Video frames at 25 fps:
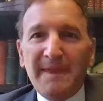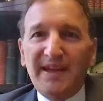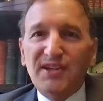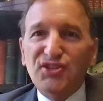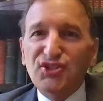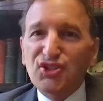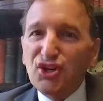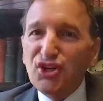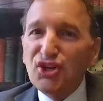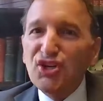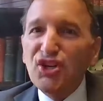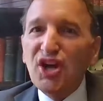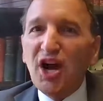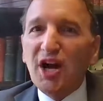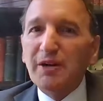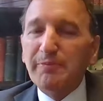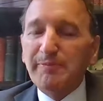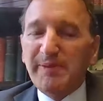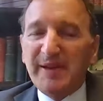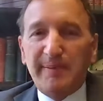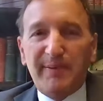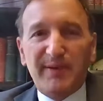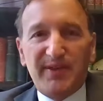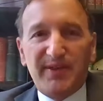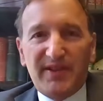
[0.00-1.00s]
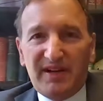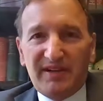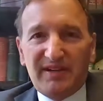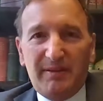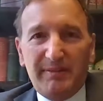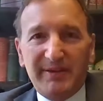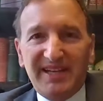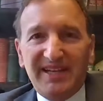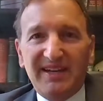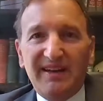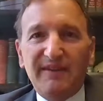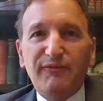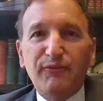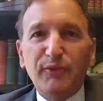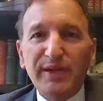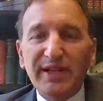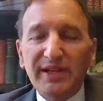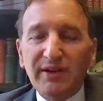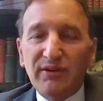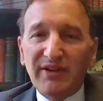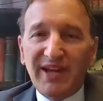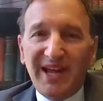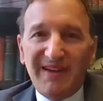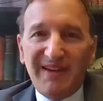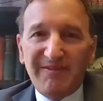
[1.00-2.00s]
It's your young people that are coming in. If
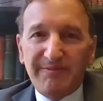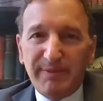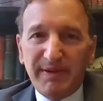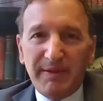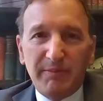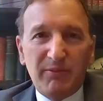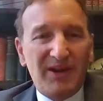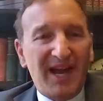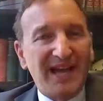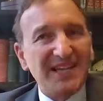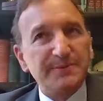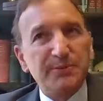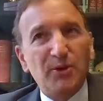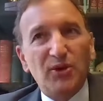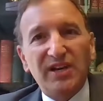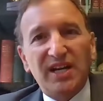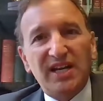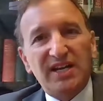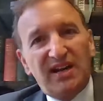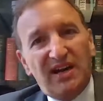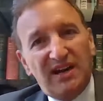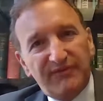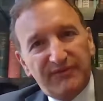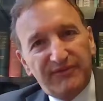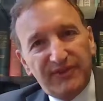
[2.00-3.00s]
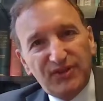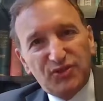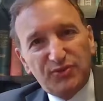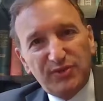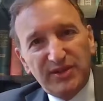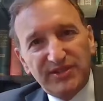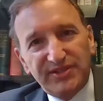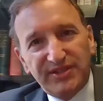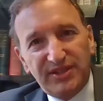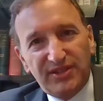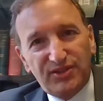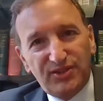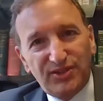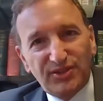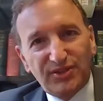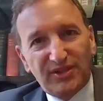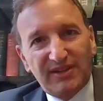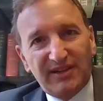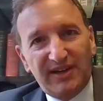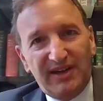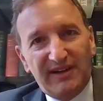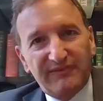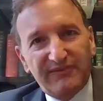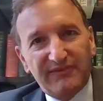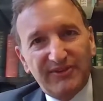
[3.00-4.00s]
we don't have people, I spoke at a conference recently, a
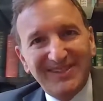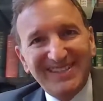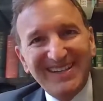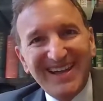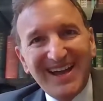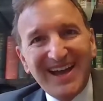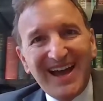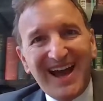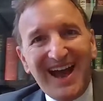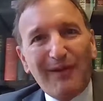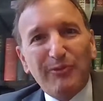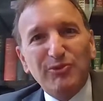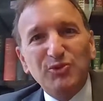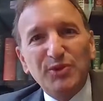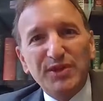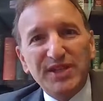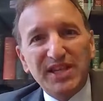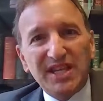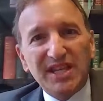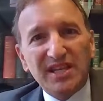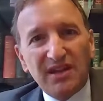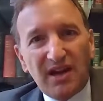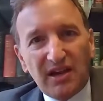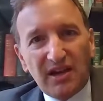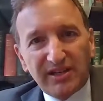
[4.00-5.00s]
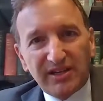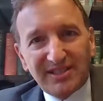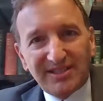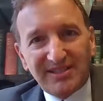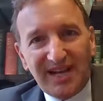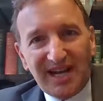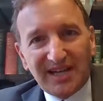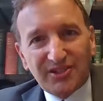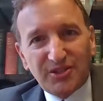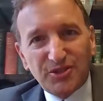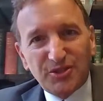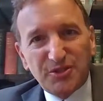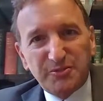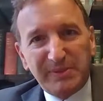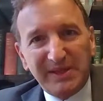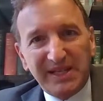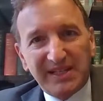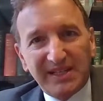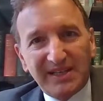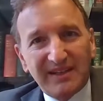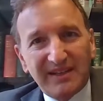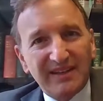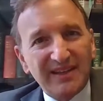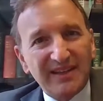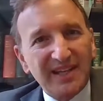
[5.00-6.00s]
surgical conference. I was one of the youngest doctors
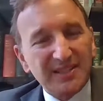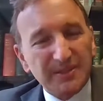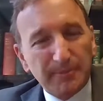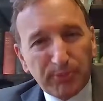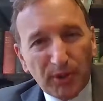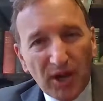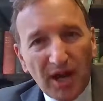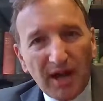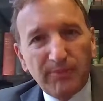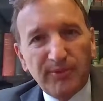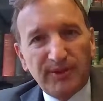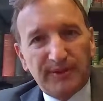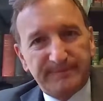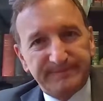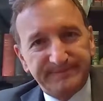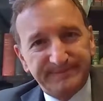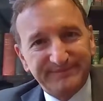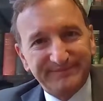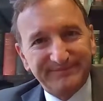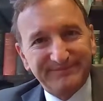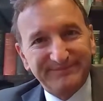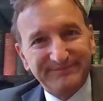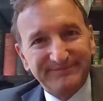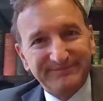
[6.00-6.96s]
speaking. It's a problem.